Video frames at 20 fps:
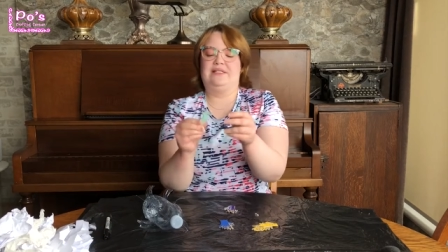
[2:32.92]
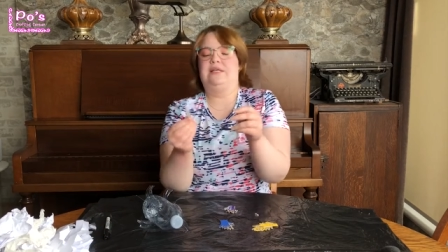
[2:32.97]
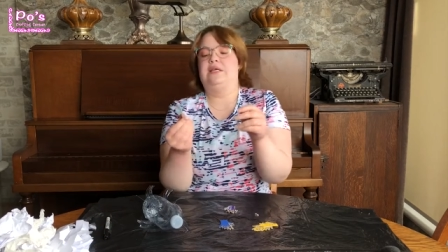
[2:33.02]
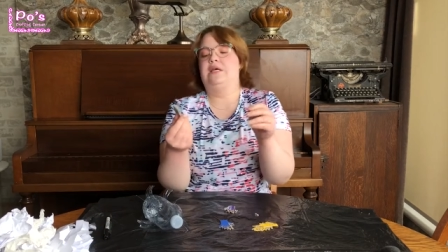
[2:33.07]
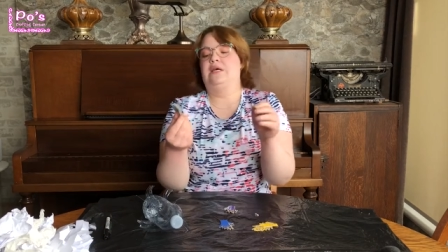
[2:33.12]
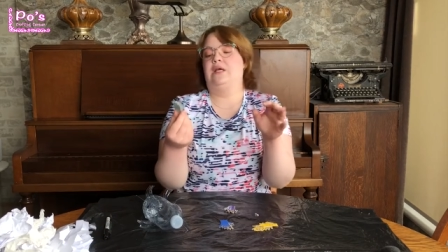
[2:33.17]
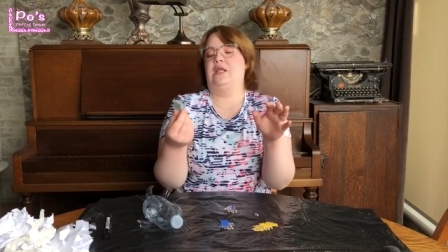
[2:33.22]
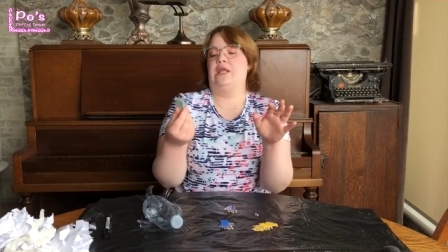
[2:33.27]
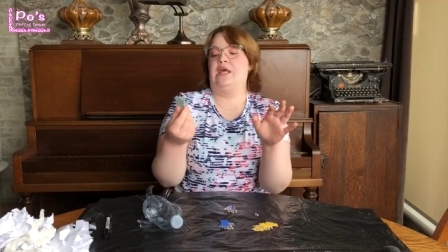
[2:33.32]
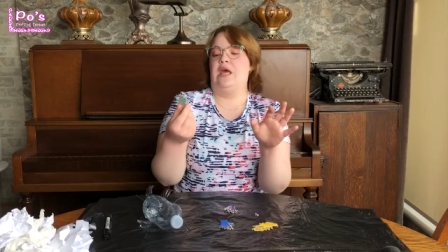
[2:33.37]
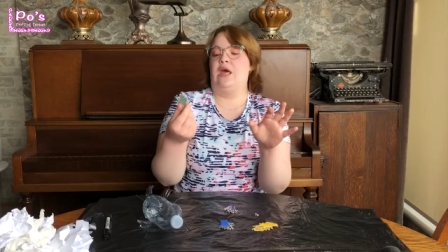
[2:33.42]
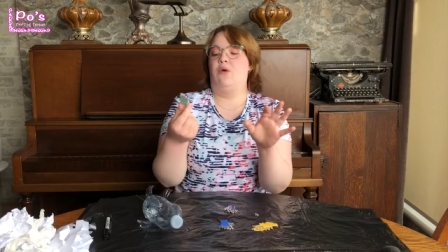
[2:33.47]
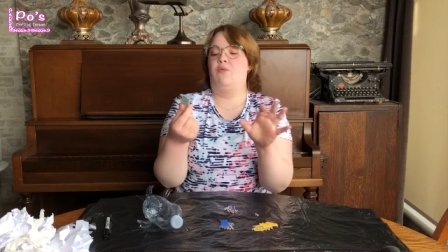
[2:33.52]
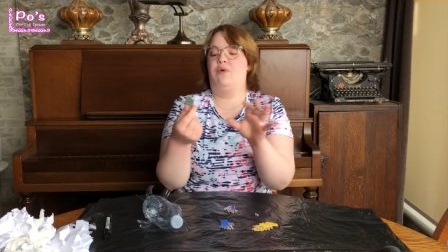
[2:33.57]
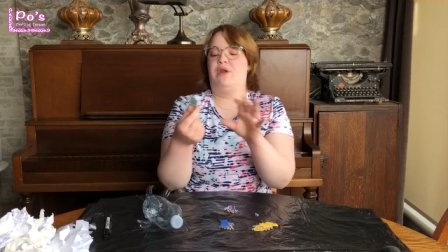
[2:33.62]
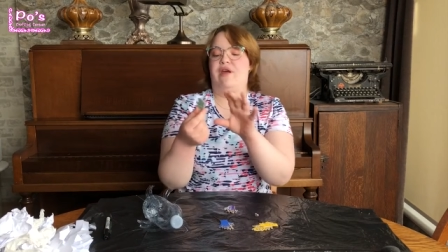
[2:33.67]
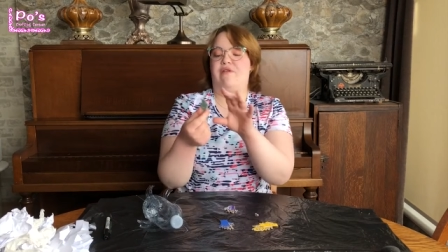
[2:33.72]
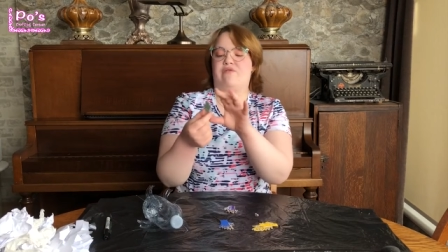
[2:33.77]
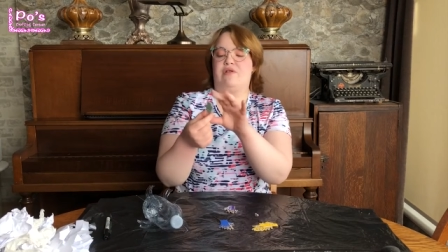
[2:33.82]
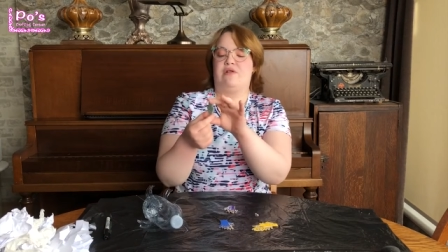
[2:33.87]
tealy,
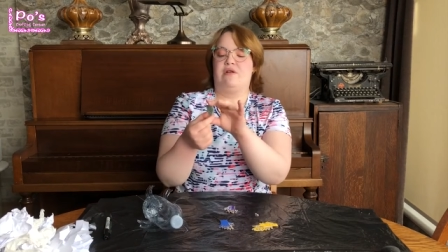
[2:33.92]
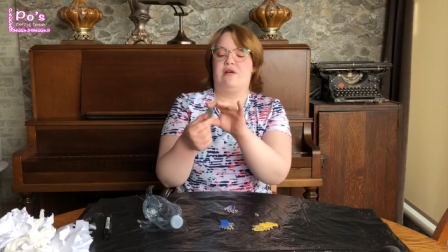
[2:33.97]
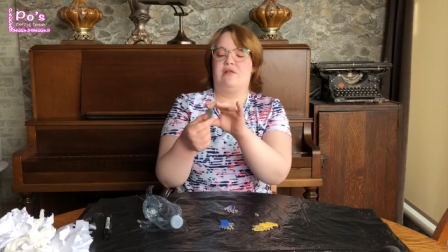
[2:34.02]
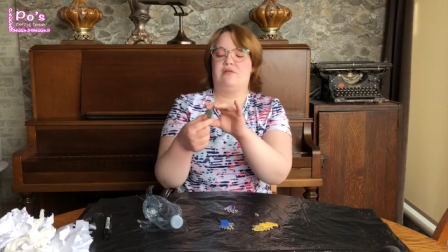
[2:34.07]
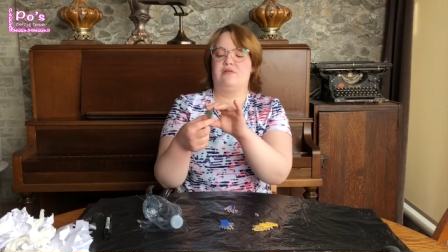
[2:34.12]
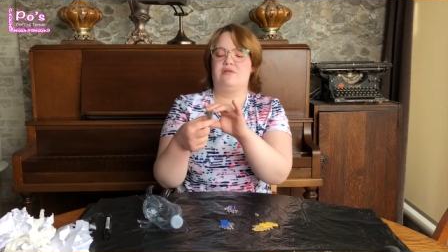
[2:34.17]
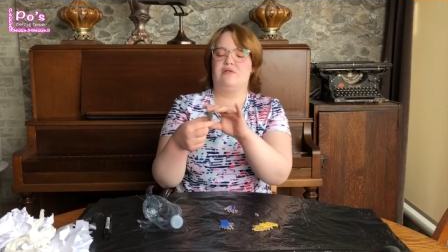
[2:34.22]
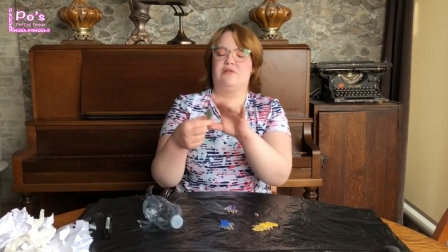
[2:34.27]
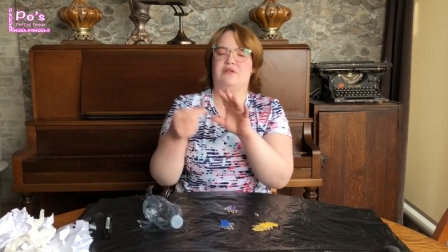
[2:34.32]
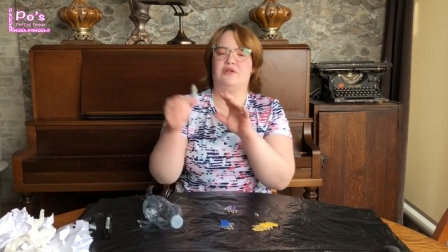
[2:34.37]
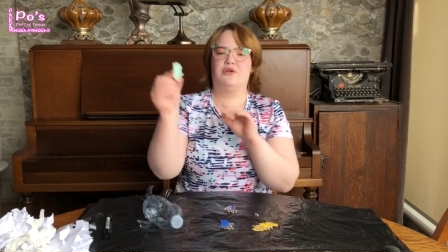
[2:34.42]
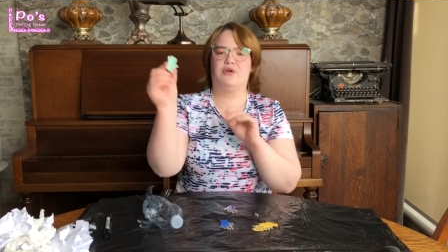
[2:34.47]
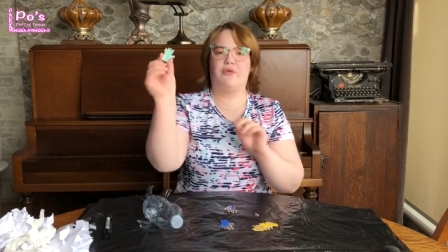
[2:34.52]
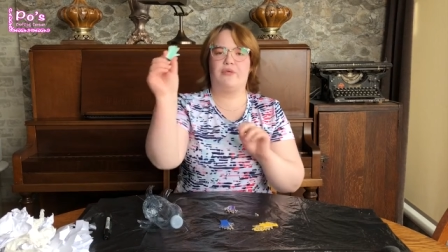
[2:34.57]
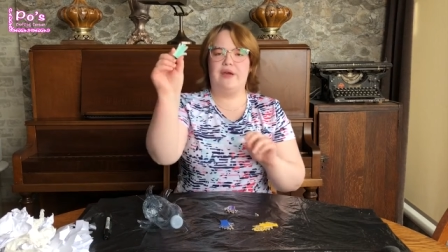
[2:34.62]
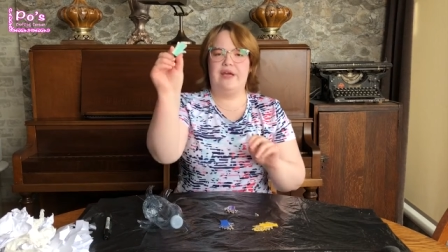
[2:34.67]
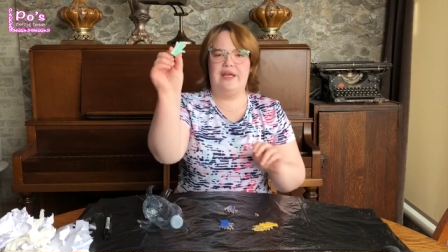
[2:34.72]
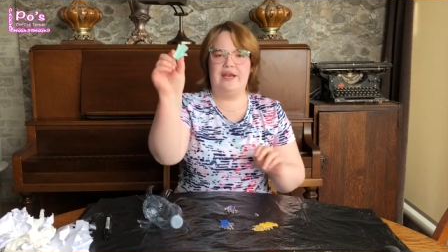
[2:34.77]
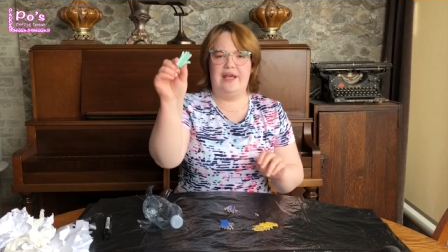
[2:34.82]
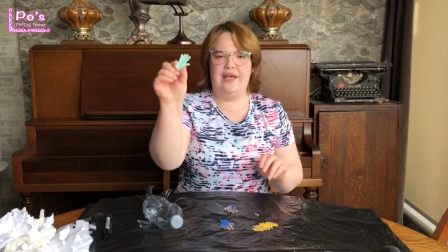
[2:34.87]
whatever color,
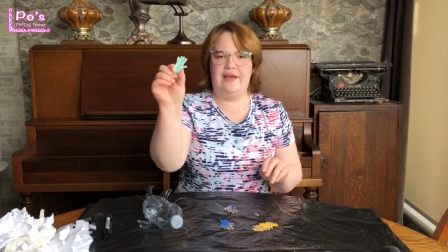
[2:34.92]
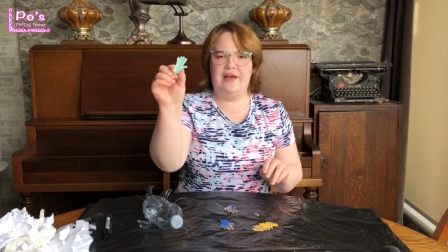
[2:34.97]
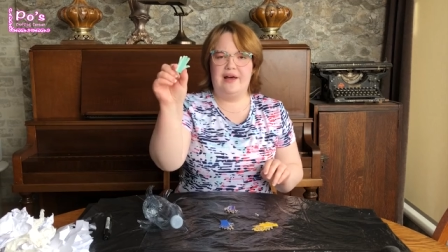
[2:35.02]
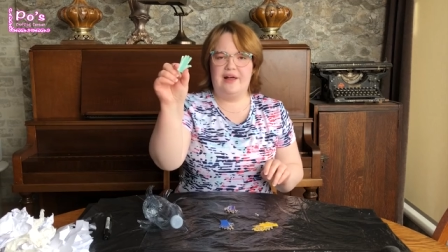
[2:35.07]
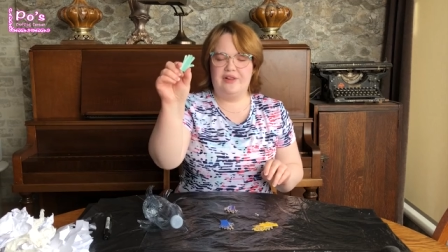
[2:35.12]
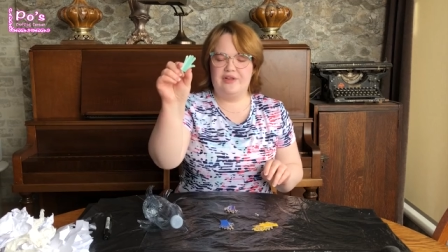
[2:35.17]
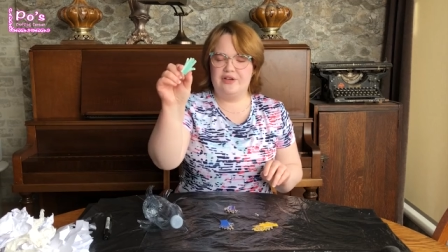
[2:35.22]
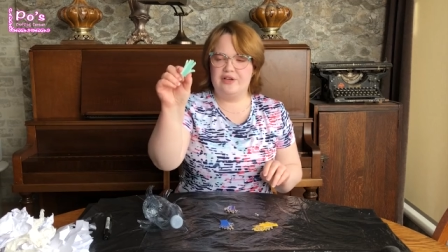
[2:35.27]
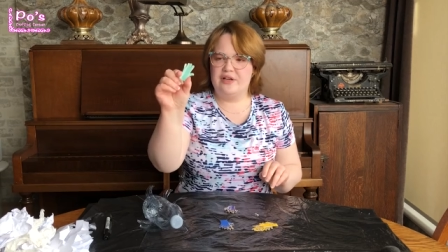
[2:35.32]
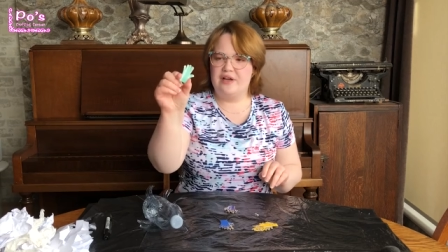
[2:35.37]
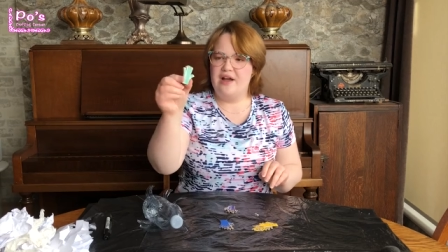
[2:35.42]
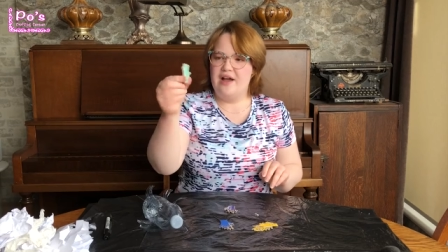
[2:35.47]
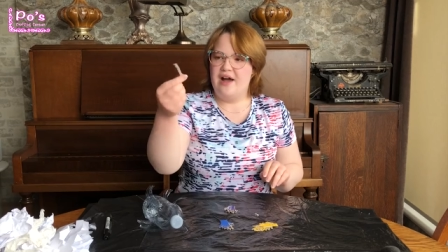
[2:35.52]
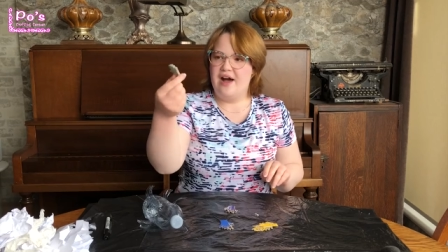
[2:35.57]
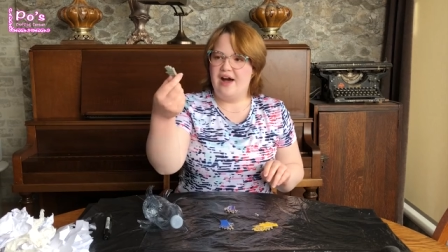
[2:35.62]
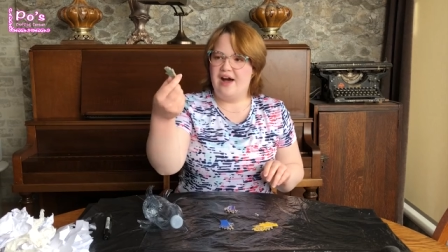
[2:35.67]
greeny color